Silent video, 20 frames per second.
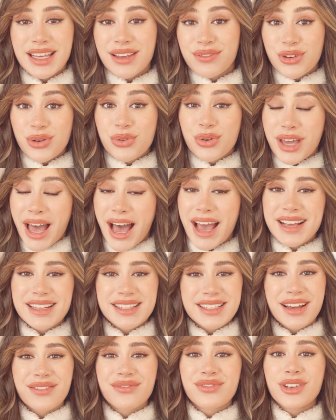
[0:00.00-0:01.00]
If you
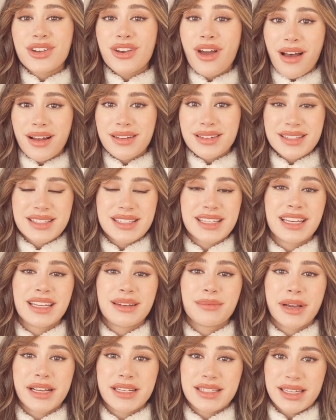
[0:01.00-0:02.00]
guys have not
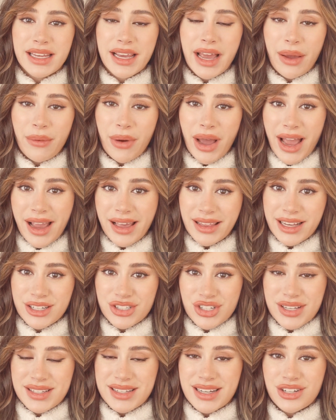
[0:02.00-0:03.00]
seen my DIY
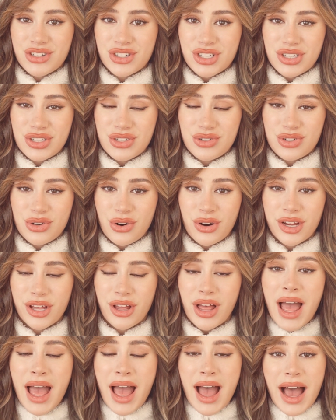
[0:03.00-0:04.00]
eyelash extension
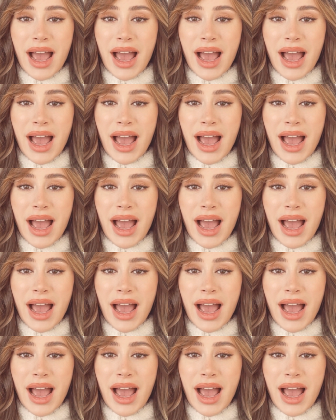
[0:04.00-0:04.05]
tutorial,